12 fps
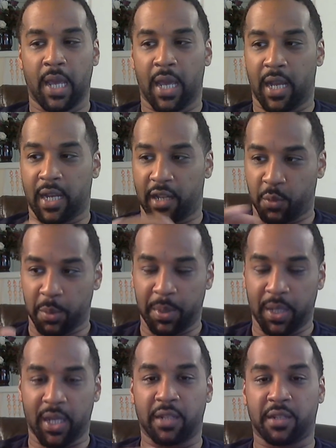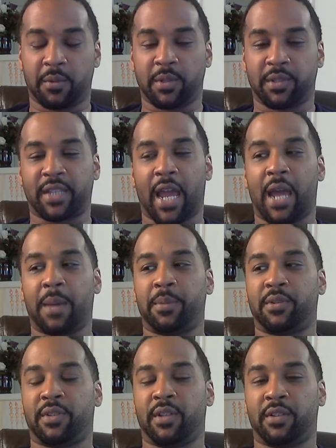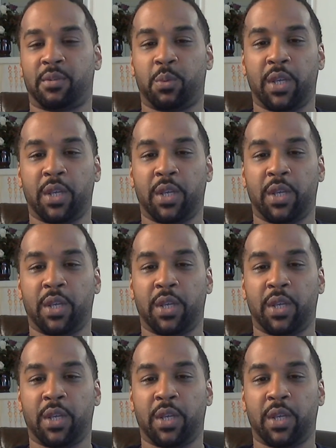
And as we begin to establish this,